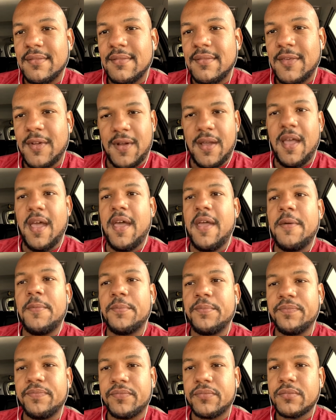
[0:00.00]
Okay?
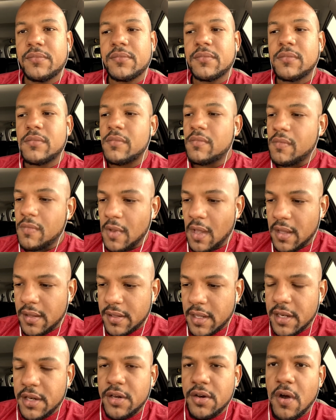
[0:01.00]

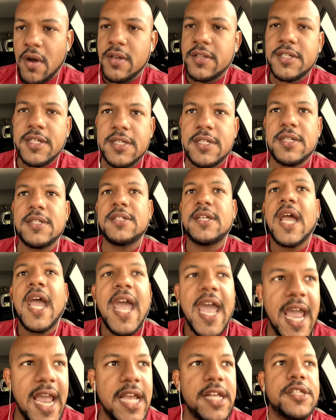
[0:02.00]
The narcissist
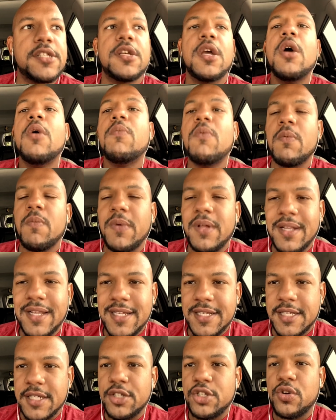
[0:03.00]
hates when we
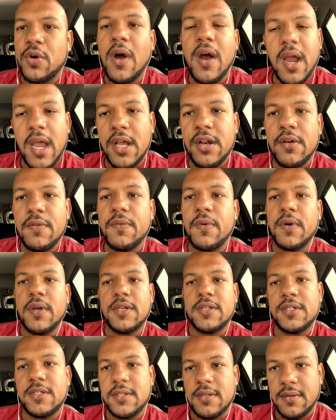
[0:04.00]
listen to our inner
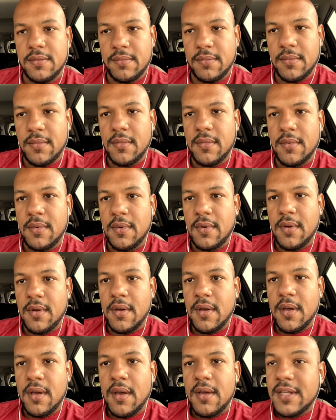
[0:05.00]
voice.
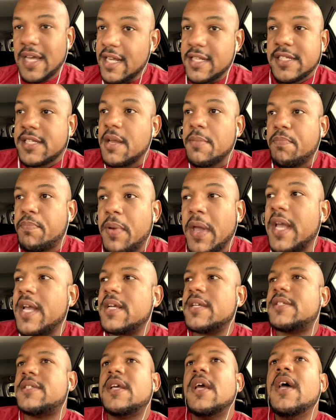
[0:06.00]
That's the
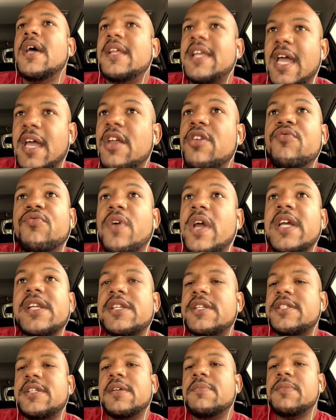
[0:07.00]
biggest, that
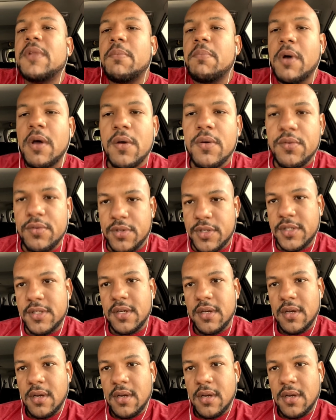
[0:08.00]
enrages them the most.